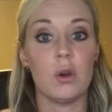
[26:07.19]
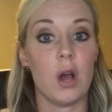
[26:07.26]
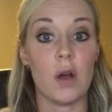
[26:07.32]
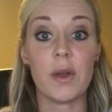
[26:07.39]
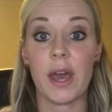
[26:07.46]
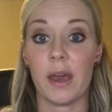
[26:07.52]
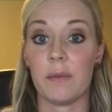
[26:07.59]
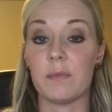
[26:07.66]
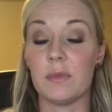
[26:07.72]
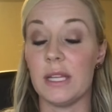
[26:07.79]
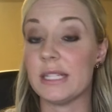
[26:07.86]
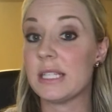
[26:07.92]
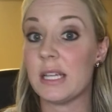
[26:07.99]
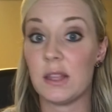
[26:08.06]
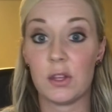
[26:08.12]
Okay,
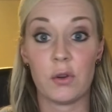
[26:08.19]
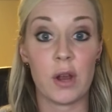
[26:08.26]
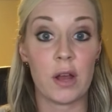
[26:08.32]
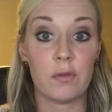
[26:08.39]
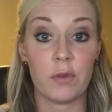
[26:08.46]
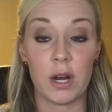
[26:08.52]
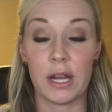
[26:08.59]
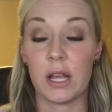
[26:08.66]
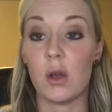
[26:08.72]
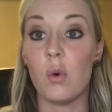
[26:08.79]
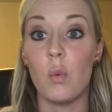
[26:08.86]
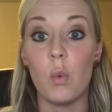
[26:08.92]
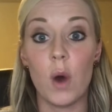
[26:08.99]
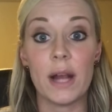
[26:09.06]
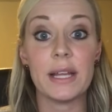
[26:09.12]
let's hit the ground running.
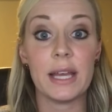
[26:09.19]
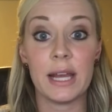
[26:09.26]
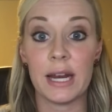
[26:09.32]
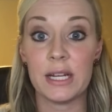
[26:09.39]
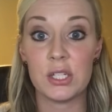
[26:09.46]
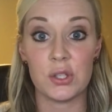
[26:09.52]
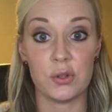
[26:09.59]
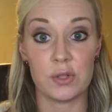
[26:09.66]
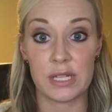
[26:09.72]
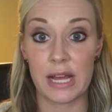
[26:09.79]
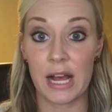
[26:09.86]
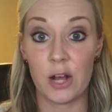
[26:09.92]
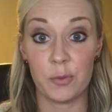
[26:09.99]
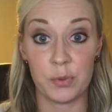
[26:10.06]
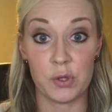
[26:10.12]
What can I do to
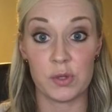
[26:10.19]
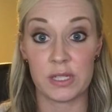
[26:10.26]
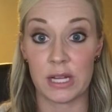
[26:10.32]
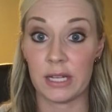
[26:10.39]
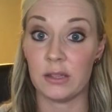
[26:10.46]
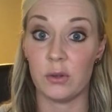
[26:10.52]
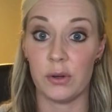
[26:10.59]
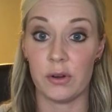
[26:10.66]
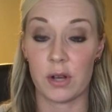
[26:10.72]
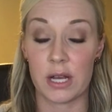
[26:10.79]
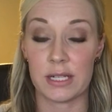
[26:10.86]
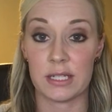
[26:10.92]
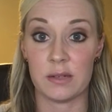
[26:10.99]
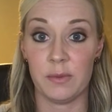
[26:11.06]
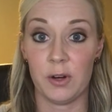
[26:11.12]
help you sign loyal
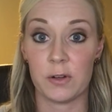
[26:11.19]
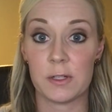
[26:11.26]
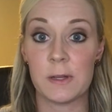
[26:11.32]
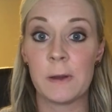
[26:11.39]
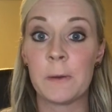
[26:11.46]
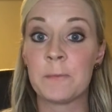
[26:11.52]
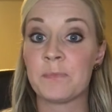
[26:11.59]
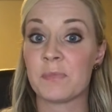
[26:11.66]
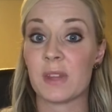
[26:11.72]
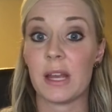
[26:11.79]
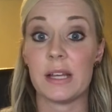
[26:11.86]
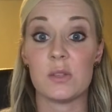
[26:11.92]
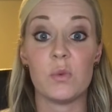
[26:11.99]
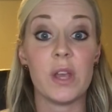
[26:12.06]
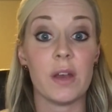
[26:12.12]
customers?
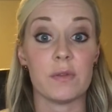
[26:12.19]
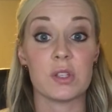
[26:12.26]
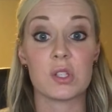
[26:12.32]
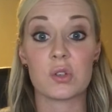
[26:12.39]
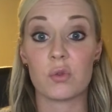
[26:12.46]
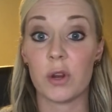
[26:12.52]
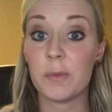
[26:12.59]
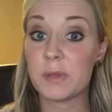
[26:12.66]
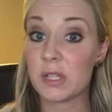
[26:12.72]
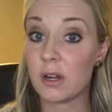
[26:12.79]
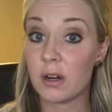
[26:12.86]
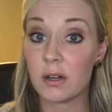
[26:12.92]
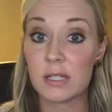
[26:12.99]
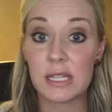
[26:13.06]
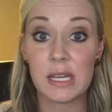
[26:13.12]
Guys, we have scripts
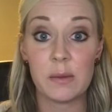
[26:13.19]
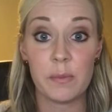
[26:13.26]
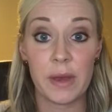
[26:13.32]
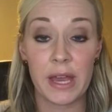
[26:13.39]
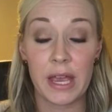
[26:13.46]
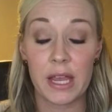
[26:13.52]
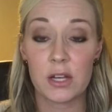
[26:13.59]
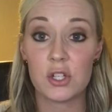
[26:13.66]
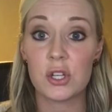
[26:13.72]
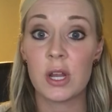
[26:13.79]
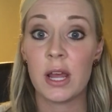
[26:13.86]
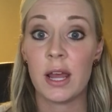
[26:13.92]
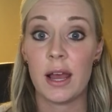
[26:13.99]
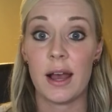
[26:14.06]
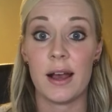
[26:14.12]
on our team page.
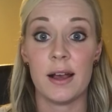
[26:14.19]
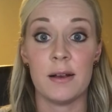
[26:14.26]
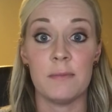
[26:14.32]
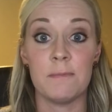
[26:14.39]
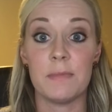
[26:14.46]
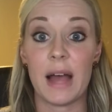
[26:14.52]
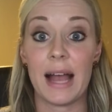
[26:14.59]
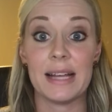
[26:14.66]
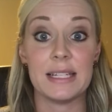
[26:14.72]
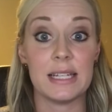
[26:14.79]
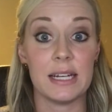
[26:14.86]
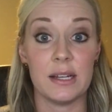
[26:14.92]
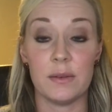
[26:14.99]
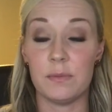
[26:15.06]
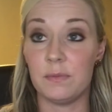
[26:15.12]
I
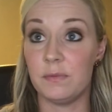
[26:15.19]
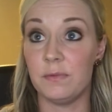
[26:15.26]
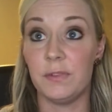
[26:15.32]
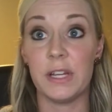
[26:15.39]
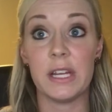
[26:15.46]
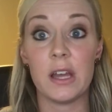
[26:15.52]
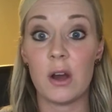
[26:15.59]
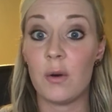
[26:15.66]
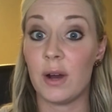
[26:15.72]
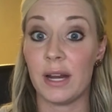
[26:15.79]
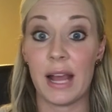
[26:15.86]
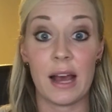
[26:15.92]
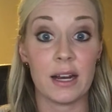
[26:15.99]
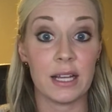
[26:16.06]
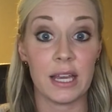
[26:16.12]
did a video
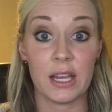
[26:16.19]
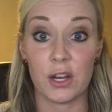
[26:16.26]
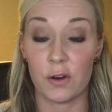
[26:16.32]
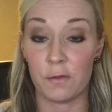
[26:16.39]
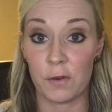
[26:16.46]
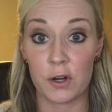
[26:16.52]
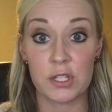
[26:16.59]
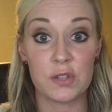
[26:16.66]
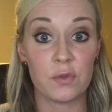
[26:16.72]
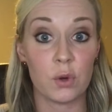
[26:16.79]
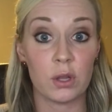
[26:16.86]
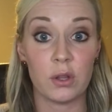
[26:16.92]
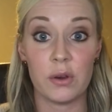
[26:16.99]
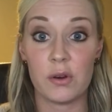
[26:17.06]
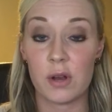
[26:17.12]
on how to get your first
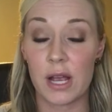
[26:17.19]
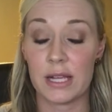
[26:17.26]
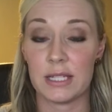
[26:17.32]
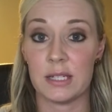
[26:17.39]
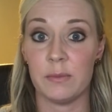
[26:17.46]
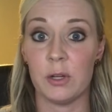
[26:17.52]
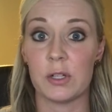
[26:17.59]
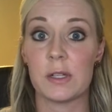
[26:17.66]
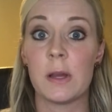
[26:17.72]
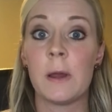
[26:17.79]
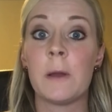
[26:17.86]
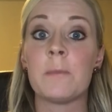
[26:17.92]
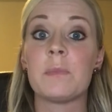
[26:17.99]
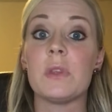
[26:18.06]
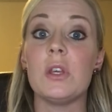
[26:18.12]
4 loyal customers.
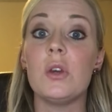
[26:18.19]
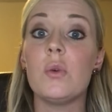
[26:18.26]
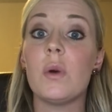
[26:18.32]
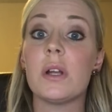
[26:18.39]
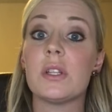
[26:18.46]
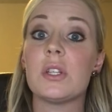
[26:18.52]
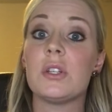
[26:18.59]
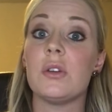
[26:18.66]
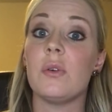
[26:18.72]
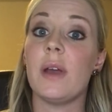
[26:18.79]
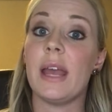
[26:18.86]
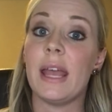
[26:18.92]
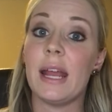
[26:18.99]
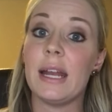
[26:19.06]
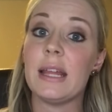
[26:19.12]
You want to do
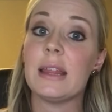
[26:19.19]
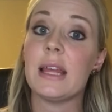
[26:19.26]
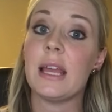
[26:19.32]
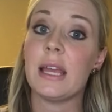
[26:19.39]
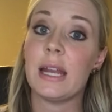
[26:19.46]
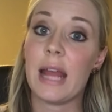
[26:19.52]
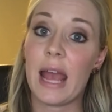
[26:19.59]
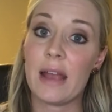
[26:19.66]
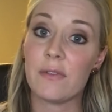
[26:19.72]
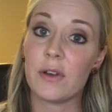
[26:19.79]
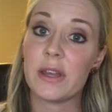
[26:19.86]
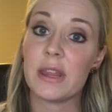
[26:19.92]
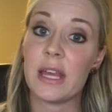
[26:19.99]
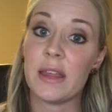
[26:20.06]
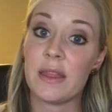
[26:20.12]
anything and
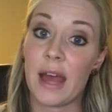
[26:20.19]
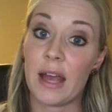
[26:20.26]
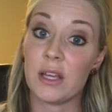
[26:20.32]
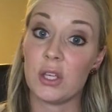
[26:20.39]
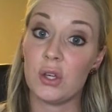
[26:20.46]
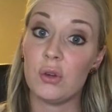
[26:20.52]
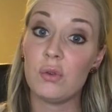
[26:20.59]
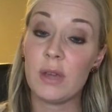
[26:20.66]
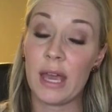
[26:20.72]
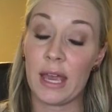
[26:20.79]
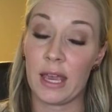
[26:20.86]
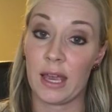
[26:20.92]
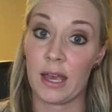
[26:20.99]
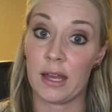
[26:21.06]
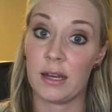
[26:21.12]
everything that you
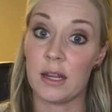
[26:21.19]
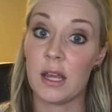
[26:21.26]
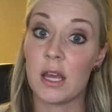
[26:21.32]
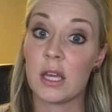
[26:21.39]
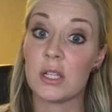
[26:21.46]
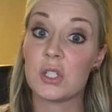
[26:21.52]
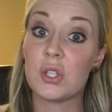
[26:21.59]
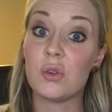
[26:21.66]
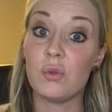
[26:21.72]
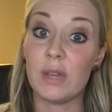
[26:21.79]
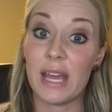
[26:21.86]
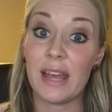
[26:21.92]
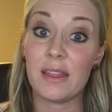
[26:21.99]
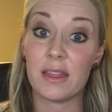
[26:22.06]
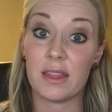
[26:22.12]
can to
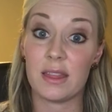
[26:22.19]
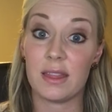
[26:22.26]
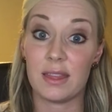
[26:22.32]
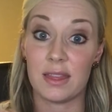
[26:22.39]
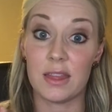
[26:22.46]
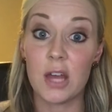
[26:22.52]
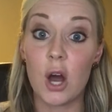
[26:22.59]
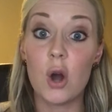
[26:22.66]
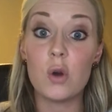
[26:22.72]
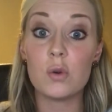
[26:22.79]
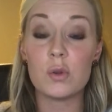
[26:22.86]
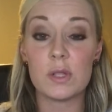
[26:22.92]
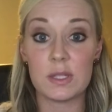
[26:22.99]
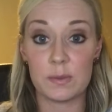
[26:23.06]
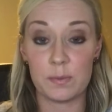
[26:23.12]
get
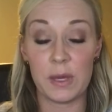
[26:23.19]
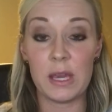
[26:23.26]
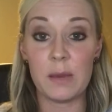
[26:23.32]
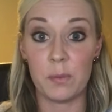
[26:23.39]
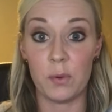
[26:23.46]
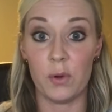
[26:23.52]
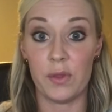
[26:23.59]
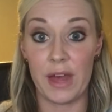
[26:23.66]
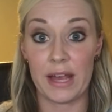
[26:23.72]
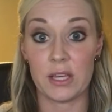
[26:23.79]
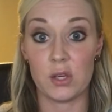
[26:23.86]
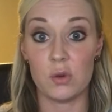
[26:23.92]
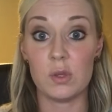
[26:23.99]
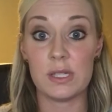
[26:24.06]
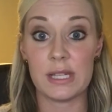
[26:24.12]
those people that
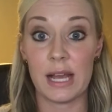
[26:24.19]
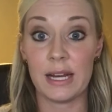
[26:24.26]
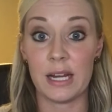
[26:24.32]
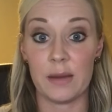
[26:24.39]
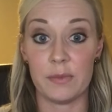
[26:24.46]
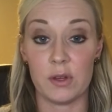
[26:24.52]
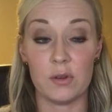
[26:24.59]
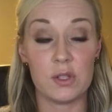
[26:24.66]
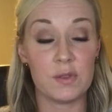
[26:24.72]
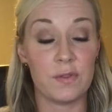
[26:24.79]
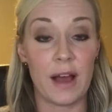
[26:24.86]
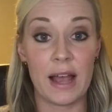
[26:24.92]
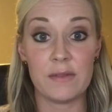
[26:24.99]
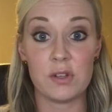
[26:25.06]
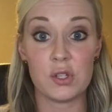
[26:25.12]
you sign up, those
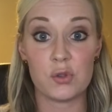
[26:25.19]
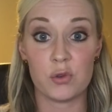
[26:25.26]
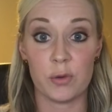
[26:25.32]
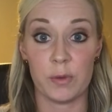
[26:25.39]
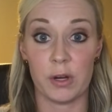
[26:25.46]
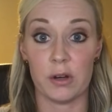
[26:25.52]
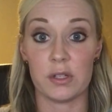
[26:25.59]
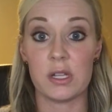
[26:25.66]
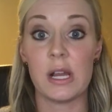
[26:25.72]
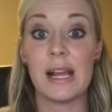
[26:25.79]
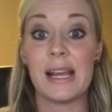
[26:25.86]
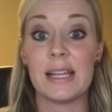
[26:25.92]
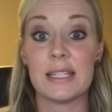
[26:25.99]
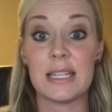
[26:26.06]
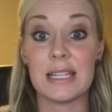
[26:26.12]
5 distributors,
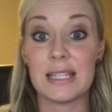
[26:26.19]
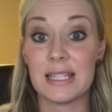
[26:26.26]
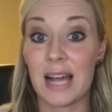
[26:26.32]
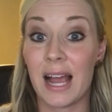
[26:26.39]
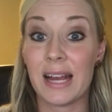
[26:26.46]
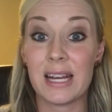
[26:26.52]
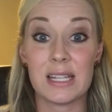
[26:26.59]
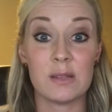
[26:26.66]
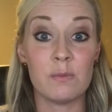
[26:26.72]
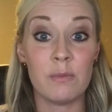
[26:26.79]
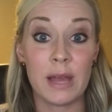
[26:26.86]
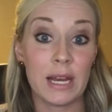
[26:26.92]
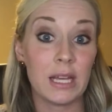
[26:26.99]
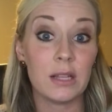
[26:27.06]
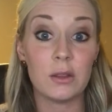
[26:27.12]
to sign as
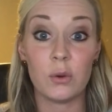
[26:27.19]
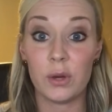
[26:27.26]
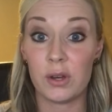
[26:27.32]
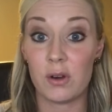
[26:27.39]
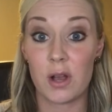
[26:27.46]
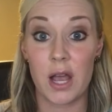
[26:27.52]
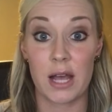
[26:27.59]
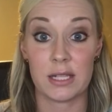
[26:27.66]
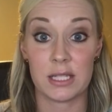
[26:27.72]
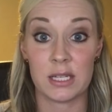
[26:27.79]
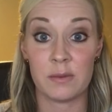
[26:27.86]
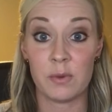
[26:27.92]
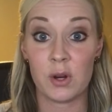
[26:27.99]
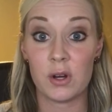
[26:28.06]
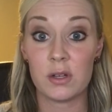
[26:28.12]
many loyal
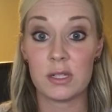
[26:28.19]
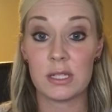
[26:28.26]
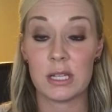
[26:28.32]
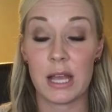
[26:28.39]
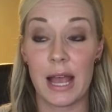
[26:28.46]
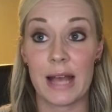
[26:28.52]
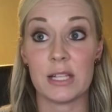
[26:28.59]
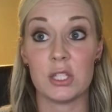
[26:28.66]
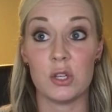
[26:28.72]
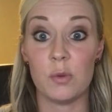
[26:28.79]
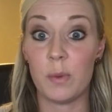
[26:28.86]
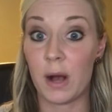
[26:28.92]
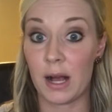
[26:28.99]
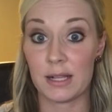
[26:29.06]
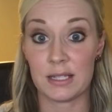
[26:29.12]
customers as you
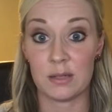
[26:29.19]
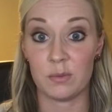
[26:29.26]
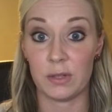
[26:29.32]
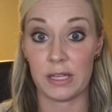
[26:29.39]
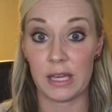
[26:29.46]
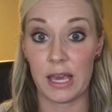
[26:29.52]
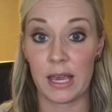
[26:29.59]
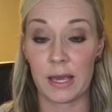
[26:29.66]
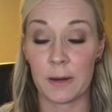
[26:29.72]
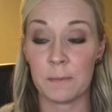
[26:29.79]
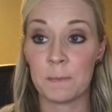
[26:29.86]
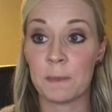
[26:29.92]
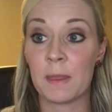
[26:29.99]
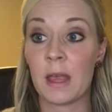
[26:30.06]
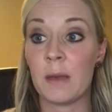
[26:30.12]
possibly can.
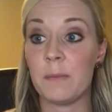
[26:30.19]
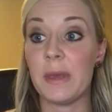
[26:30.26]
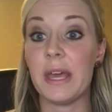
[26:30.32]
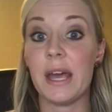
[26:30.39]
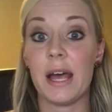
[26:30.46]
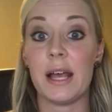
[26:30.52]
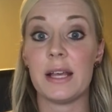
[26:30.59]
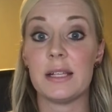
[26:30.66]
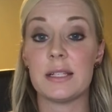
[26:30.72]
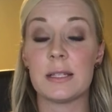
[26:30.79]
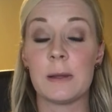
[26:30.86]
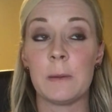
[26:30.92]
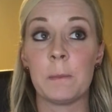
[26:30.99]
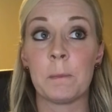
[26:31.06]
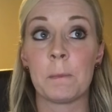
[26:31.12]

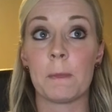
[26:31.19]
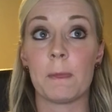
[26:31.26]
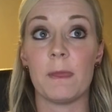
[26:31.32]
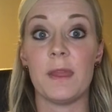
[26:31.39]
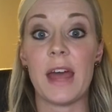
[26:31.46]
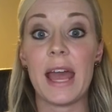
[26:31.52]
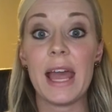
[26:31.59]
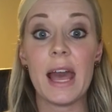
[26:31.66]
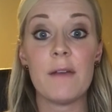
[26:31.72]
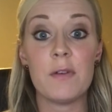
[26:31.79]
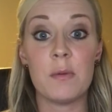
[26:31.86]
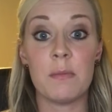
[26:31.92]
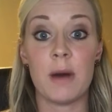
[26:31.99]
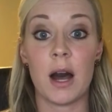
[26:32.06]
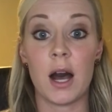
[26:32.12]
Because they have
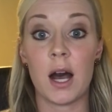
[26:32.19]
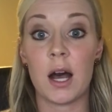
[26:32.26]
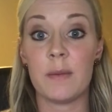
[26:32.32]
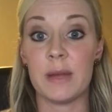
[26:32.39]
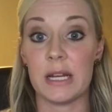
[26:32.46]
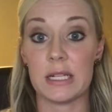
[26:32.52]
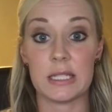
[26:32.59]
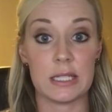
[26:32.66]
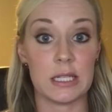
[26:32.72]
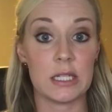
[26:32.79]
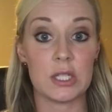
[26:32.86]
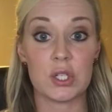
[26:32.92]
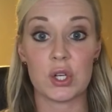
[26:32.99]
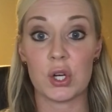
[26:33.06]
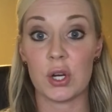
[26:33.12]
a mom and a
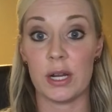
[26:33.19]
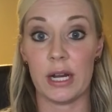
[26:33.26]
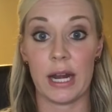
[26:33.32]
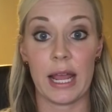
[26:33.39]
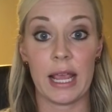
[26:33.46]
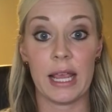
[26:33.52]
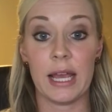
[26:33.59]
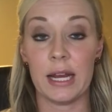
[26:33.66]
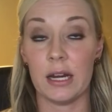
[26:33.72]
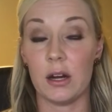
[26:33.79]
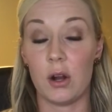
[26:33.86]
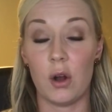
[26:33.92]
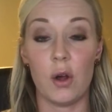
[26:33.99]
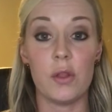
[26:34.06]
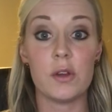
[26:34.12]
sister and an aunt and
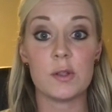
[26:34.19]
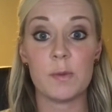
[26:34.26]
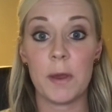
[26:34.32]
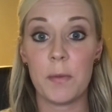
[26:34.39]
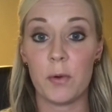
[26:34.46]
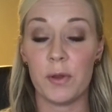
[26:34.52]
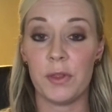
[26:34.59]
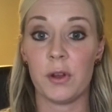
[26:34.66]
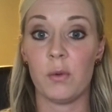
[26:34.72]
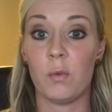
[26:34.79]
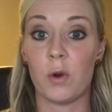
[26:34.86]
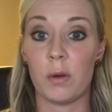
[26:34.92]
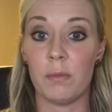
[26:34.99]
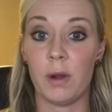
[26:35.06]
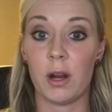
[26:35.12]
all those people in their
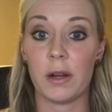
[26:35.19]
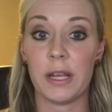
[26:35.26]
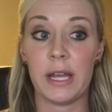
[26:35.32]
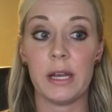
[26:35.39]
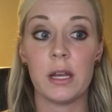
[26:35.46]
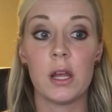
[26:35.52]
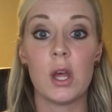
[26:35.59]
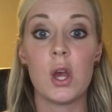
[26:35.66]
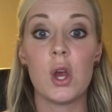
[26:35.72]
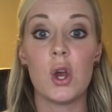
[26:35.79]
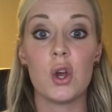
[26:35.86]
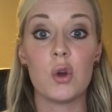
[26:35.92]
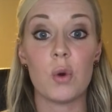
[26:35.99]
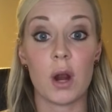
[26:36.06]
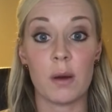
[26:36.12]
warm market
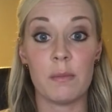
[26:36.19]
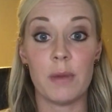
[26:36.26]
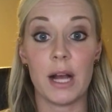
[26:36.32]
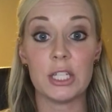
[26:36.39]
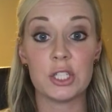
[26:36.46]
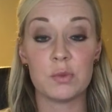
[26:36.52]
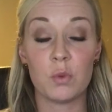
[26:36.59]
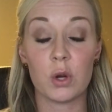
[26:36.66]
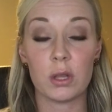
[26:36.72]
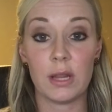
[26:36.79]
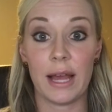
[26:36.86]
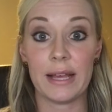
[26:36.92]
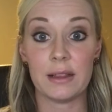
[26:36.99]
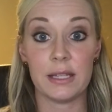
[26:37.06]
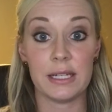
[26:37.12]
who are much more
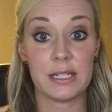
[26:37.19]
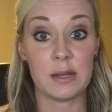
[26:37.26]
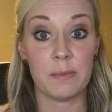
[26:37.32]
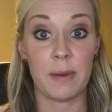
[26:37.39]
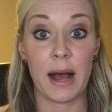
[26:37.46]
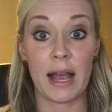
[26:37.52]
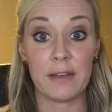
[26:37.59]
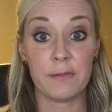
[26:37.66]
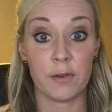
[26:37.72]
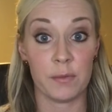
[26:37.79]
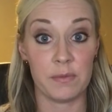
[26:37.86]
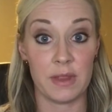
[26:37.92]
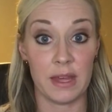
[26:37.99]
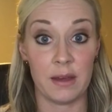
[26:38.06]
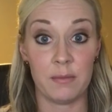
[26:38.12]
likely to buy
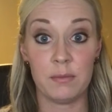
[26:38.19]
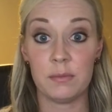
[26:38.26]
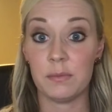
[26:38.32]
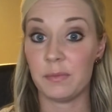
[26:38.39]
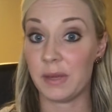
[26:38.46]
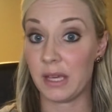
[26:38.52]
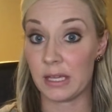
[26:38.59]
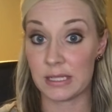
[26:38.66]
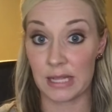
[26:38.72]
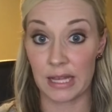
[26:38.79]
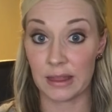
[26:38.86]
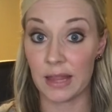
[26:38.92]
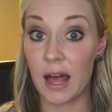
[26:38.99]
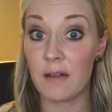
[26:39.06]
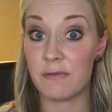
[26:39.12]
from them because
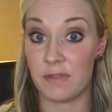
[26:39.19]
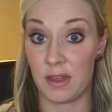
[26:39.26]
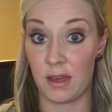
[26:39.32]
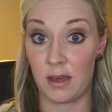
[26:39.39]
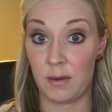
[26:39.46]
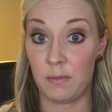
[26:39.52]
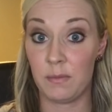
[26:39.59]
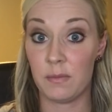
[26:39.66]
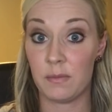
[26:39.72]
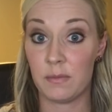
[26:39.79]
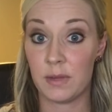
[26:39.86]
they love them